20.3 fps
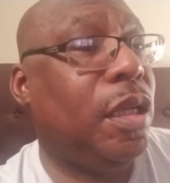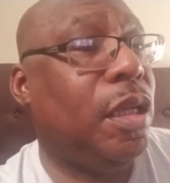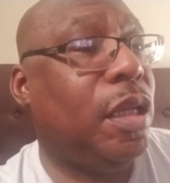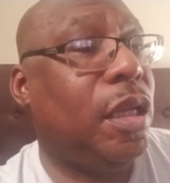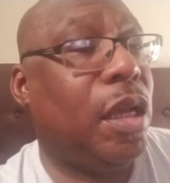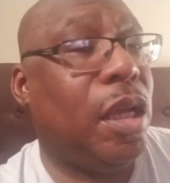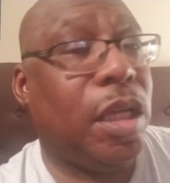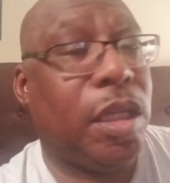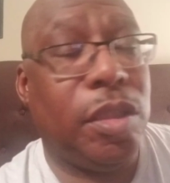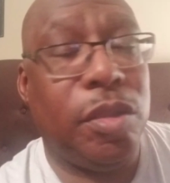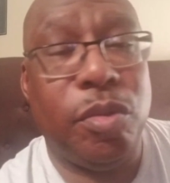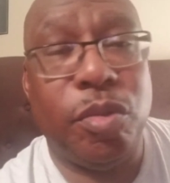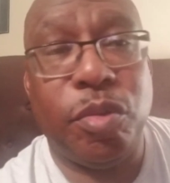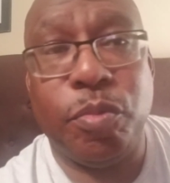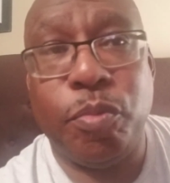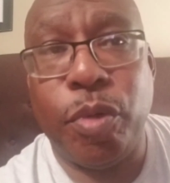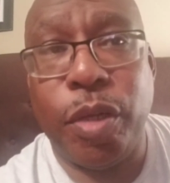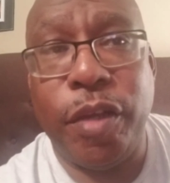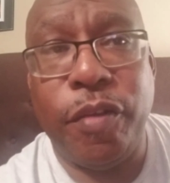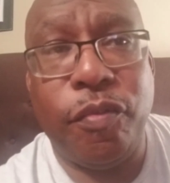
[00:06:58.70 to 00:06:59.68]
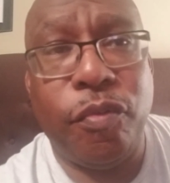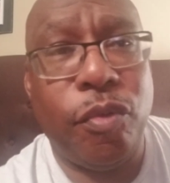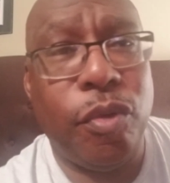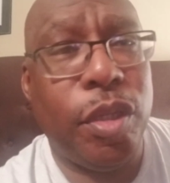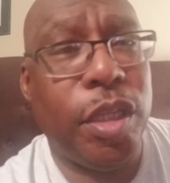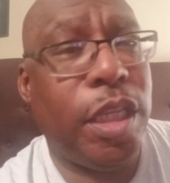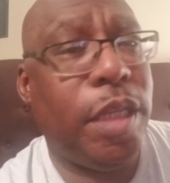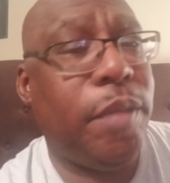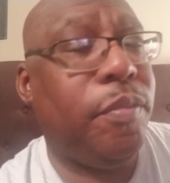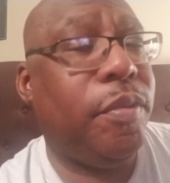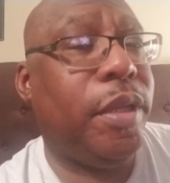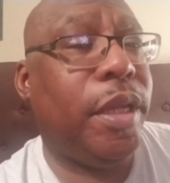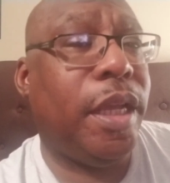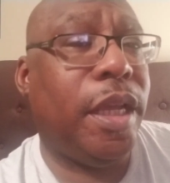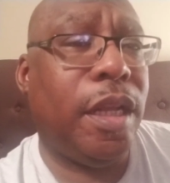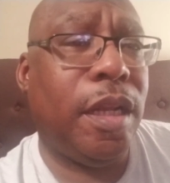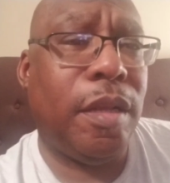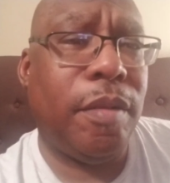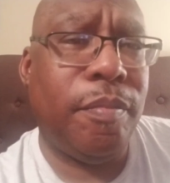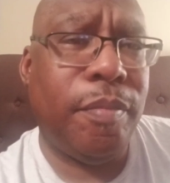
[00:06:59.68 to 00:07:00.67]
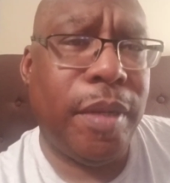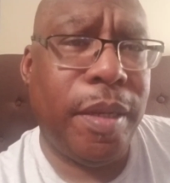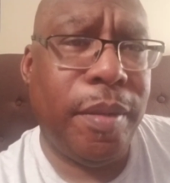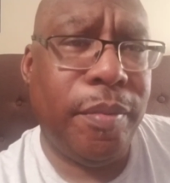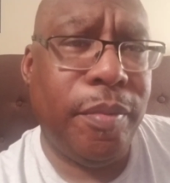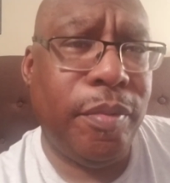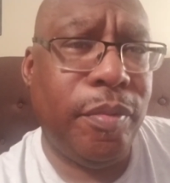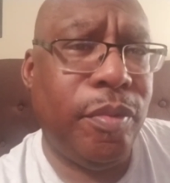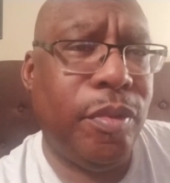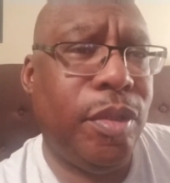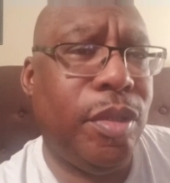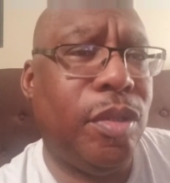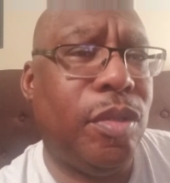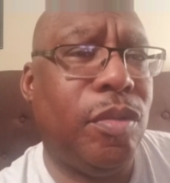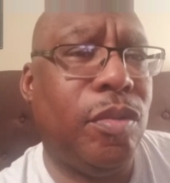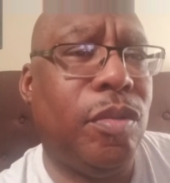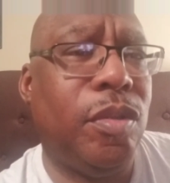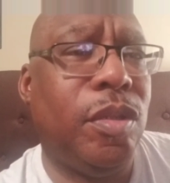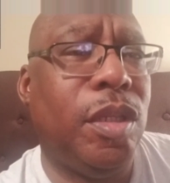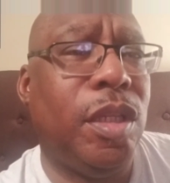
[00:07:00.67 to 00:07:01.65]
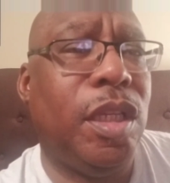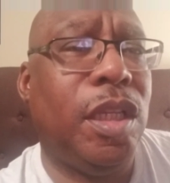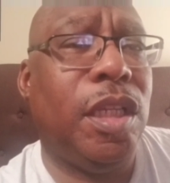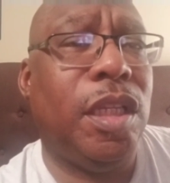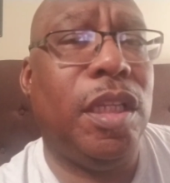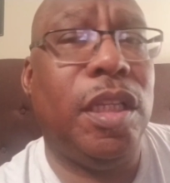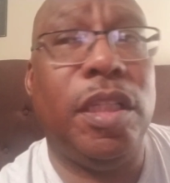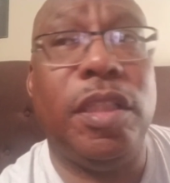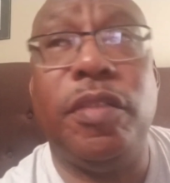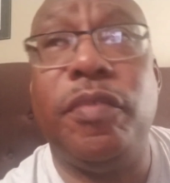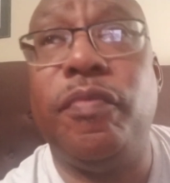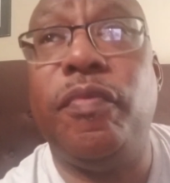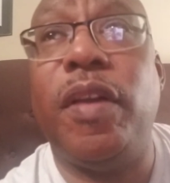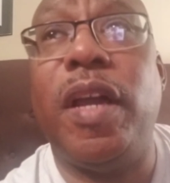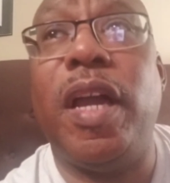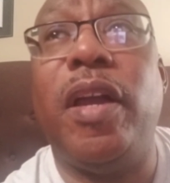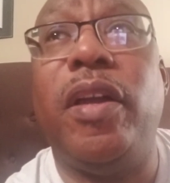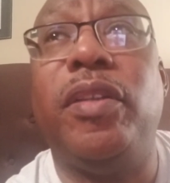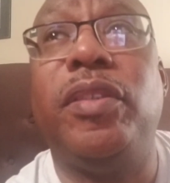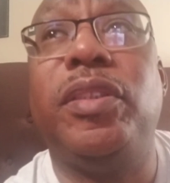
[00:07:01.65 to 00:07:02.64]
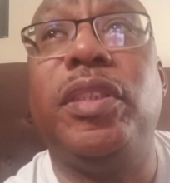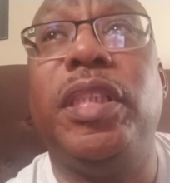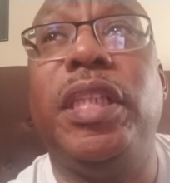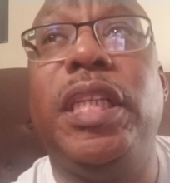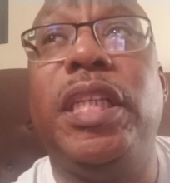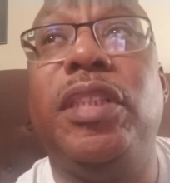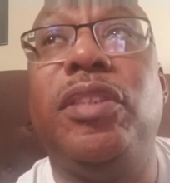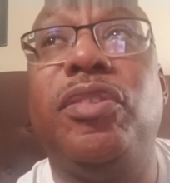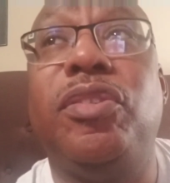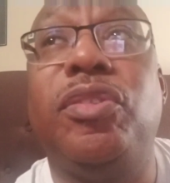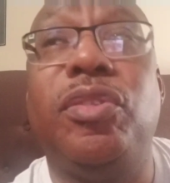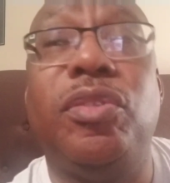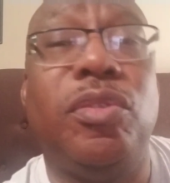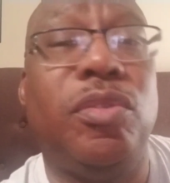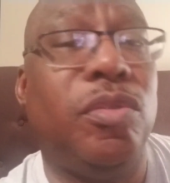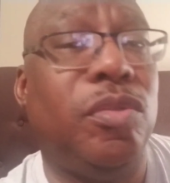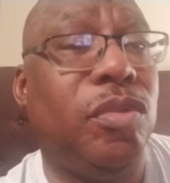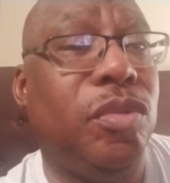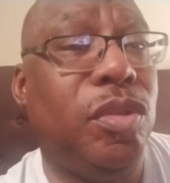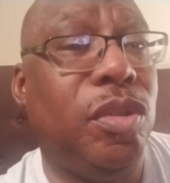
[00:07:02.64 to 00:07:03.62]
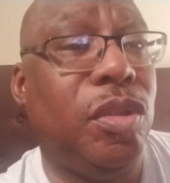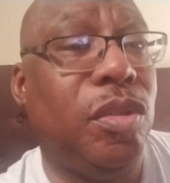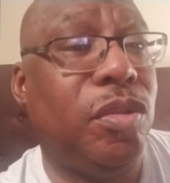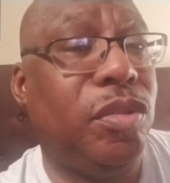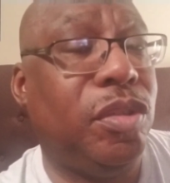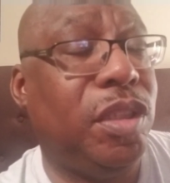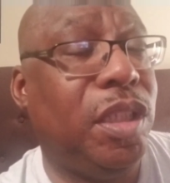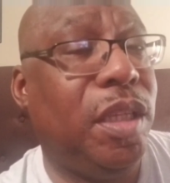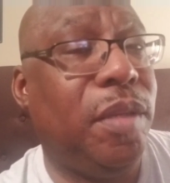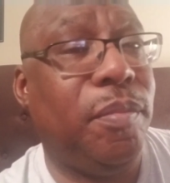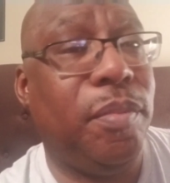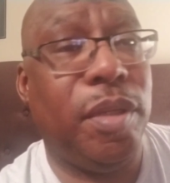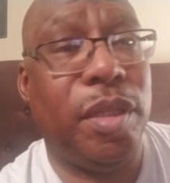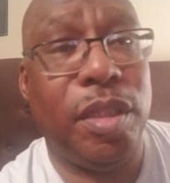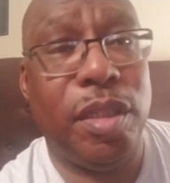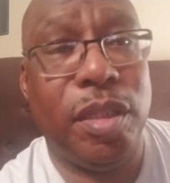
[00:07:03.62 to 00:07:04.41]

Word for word: all I can do is pray for you, keep your head up. Maybe, you know, this virus ends soon, you know what I'm saying? But,